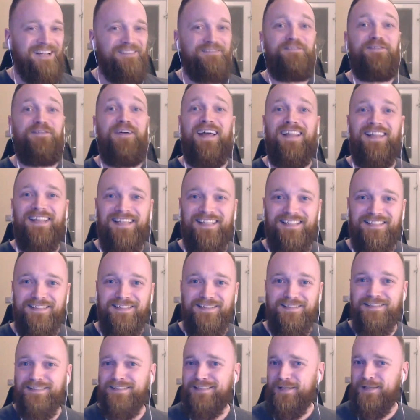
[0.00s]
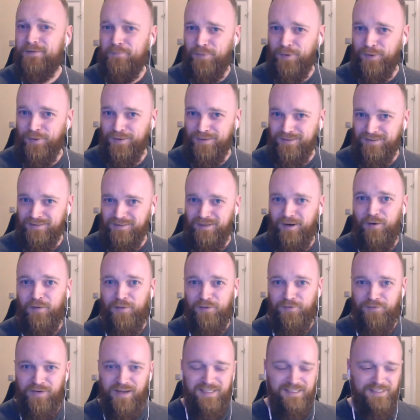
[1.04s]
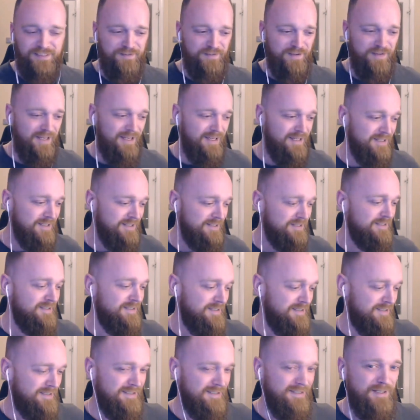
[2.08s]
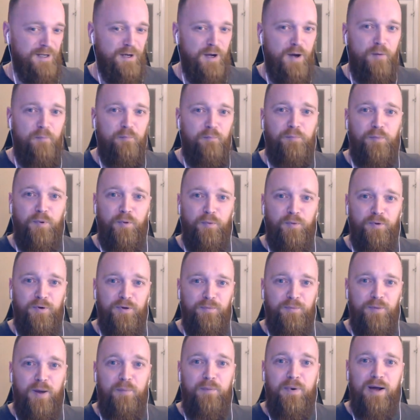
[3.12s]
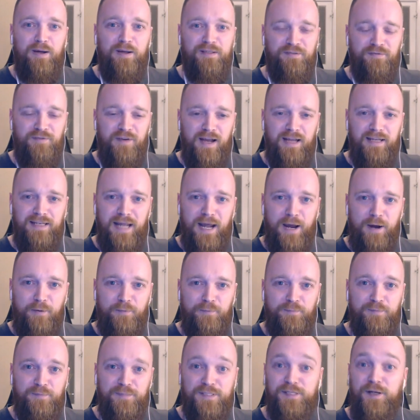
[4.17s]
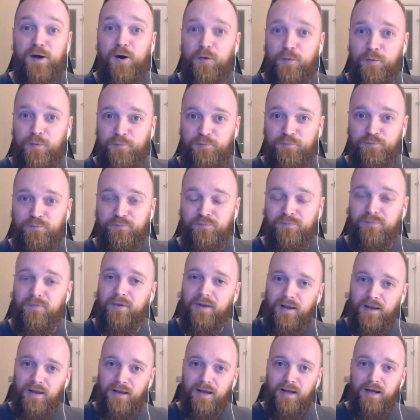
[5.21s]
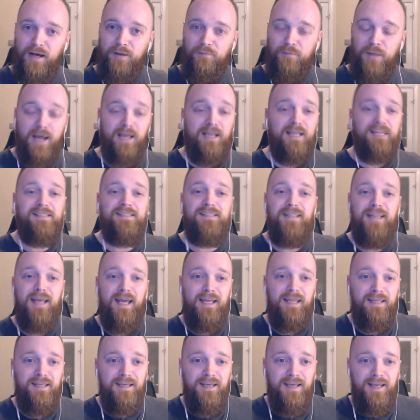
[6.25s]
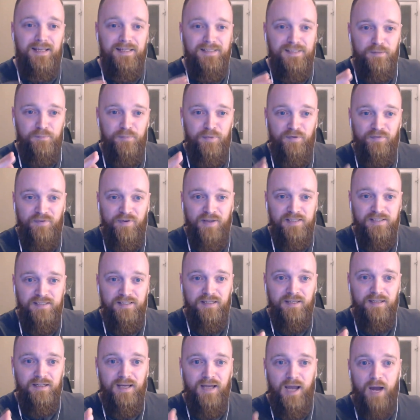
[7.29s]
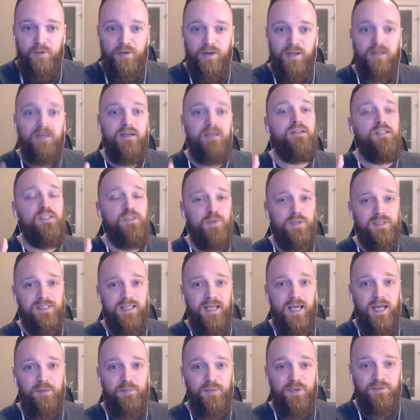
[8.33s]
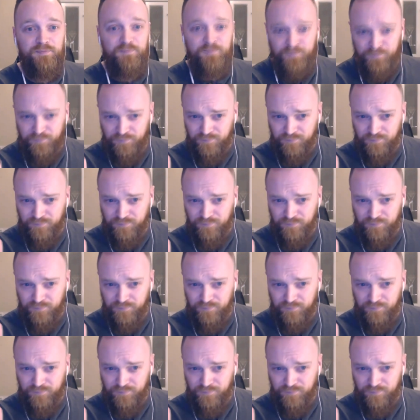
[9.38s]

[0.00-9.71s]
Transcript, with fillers: fairly simple on the face of it, but we're about to find out. So, my guest today is Professor Eric Schwitzgebel.